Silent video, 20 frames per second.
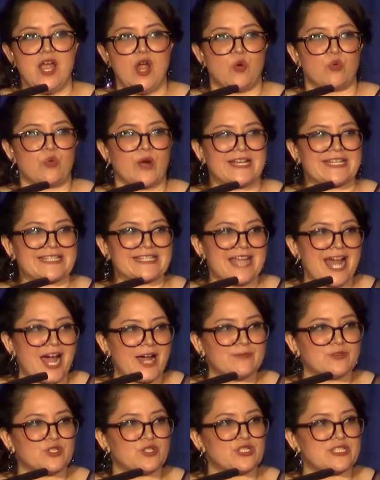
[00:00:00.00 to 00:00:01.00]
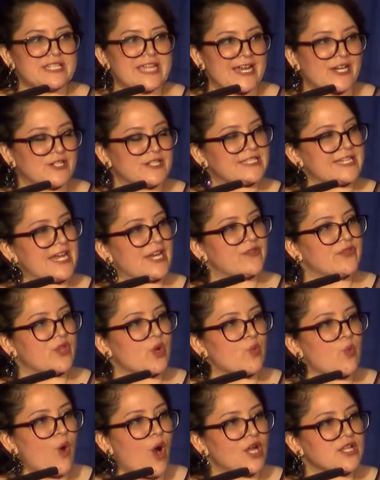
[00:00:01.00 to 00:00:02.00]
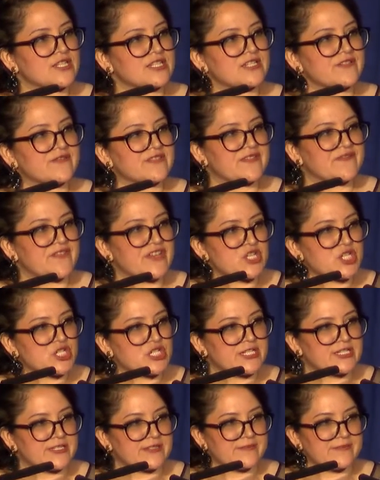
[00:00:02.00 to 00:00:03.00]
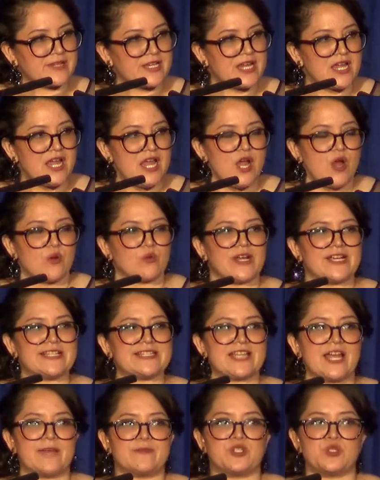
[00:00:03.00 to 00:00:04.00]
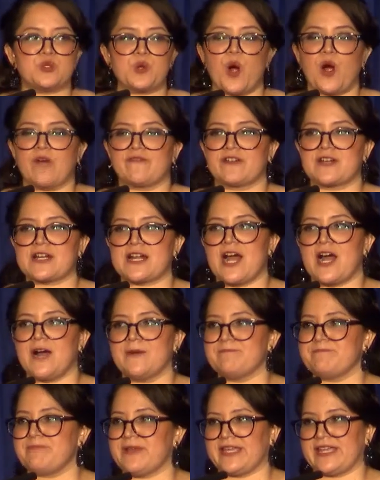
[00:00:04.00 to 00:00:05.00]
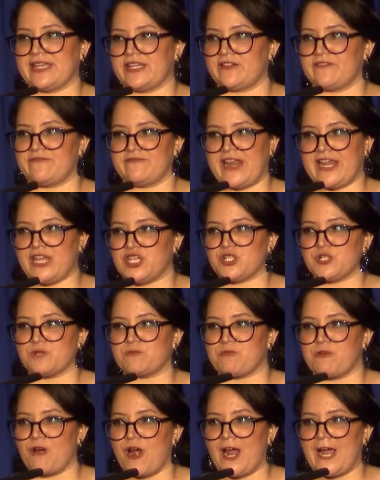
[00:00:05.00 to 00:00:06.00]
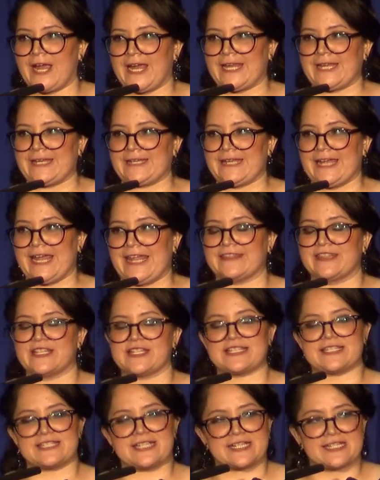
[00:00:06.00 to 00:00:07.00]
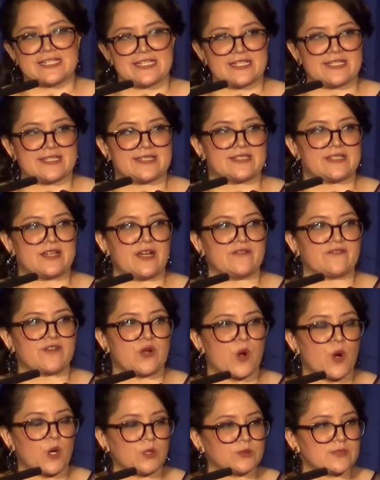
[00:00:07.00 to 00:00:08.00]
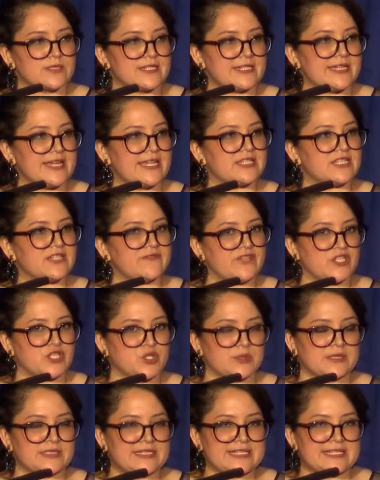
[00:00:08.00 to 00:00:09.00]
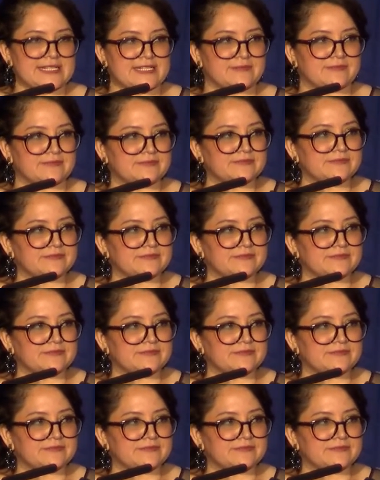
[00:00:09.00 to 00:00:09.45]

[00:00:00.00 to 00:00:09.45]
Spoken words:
Rise up to tear down the walls of division. Rise up to overcome bigoted racial pride and the sickness of cult individualism.